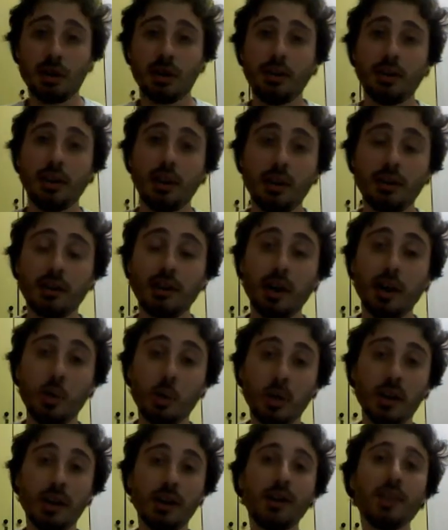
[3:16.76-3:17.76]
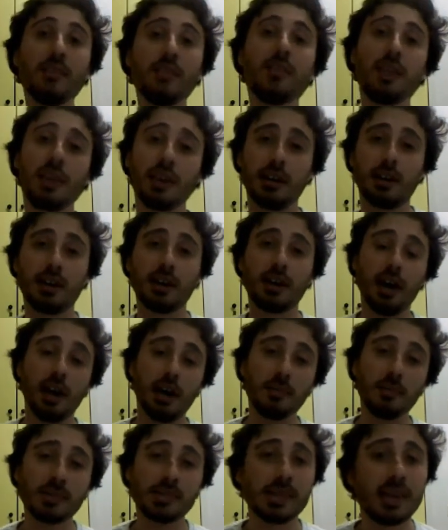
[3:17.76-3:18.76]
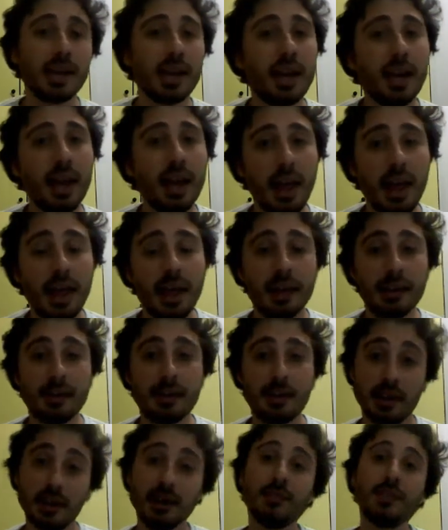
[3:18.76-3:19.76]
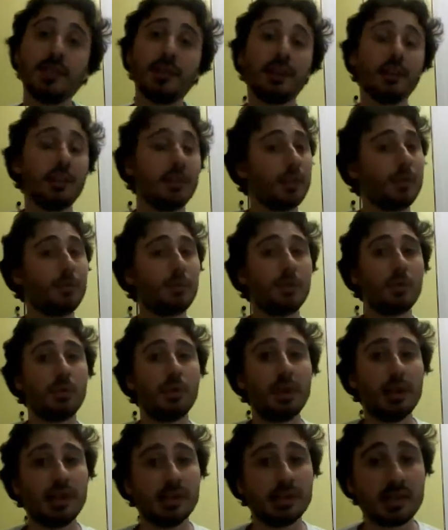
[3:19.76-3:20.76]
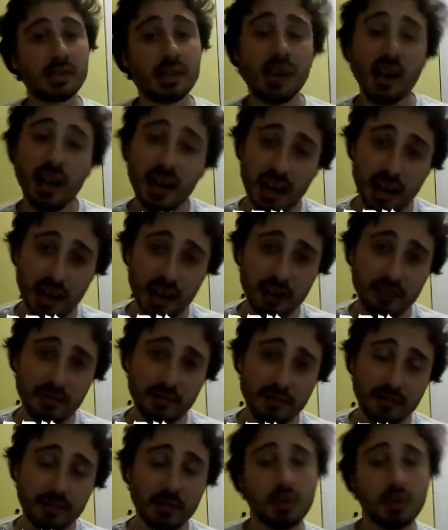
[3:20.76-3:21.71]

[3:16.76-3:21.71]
the area where evening comes, and evening in Hebrew is erev.